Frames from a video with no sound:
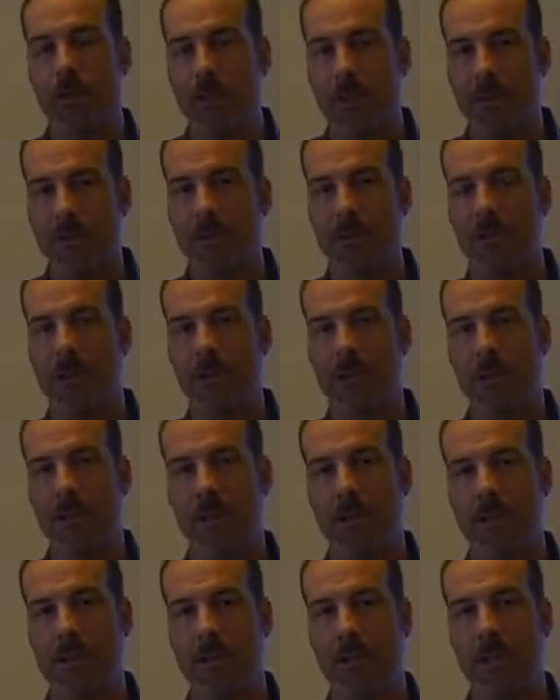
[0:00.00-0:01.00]

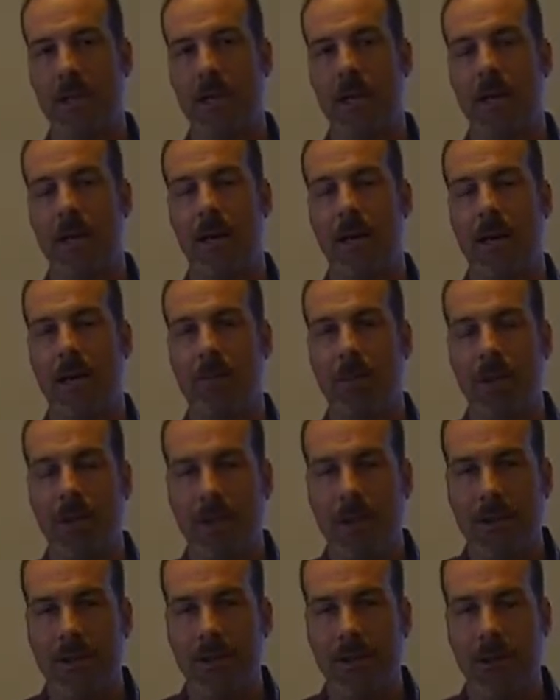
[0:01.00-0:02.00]

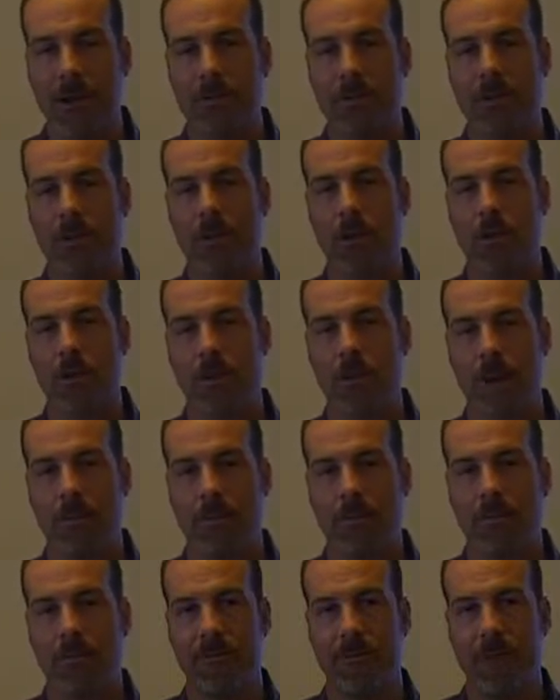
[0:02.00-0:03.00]
breathing tubes, and those
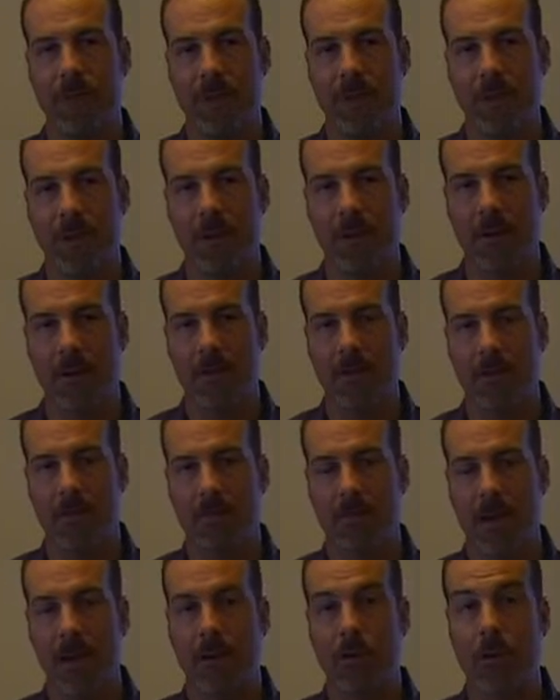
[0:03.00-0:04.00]
type
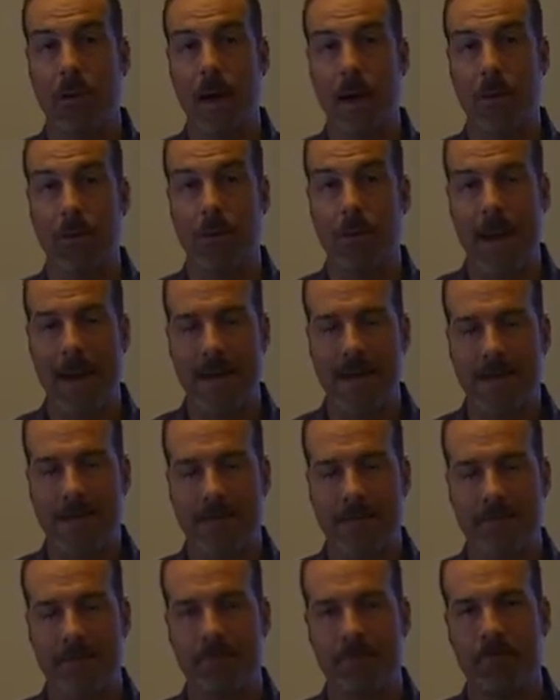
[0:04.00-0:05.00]
of medical
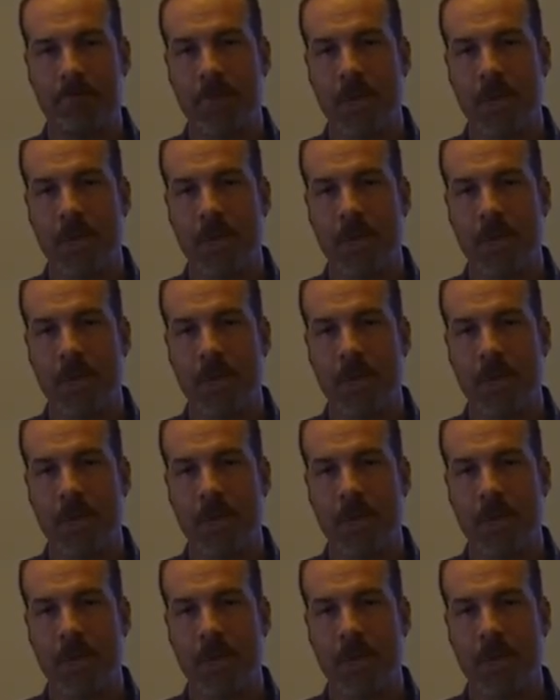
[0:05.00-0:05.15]
apparatus.